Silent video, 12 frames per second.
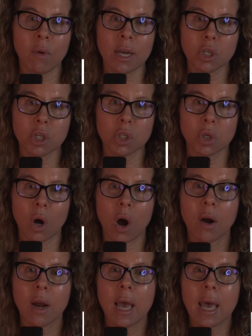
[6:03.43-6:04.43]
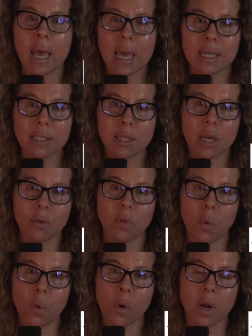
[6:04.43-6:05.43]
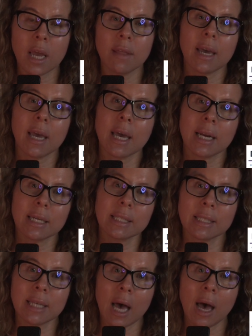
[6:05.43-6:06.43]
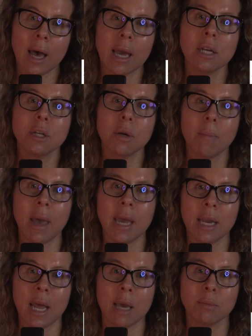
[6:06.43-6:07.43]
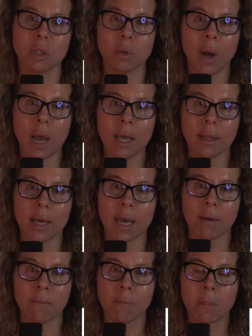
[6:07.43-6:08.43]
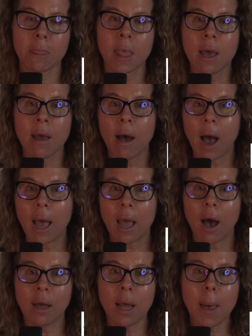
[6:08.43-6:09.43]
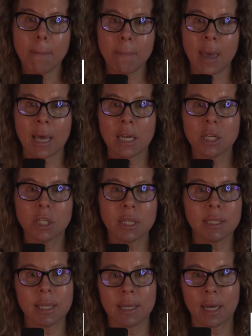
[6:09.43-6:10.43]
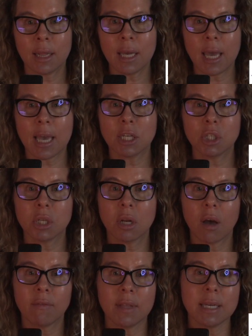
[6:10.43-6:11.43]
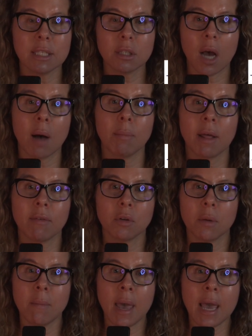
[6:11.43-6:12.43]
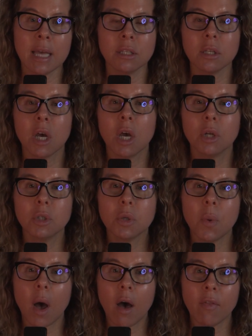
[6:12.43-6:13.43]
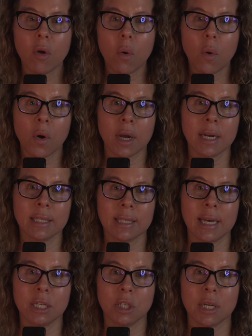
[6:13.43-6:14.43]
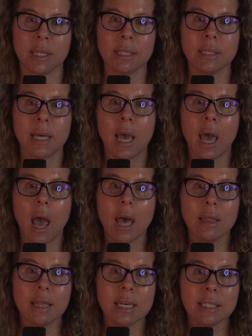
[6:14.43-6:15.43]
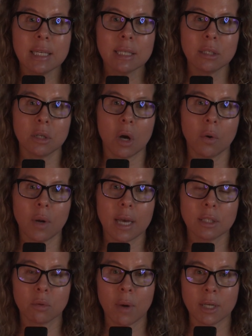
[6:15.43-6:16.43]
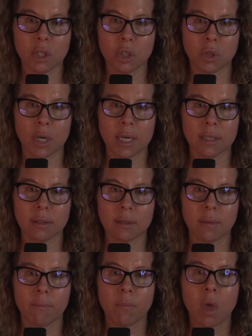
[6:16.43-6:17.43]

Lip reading: registrar is the authority that can assign domain names directly. IANA manages the delegation of these top-level domains to other organizations, and this is known as registries.